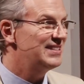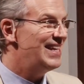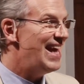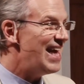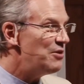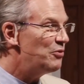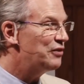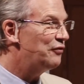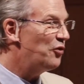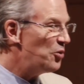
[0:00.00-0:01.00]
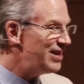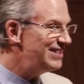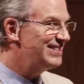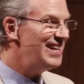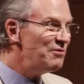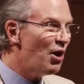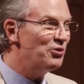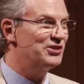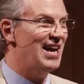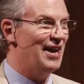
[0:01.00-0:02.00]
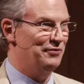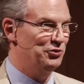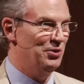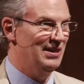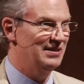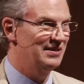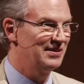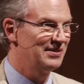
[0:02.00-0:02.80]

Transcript: 10 with 40 zeros after it.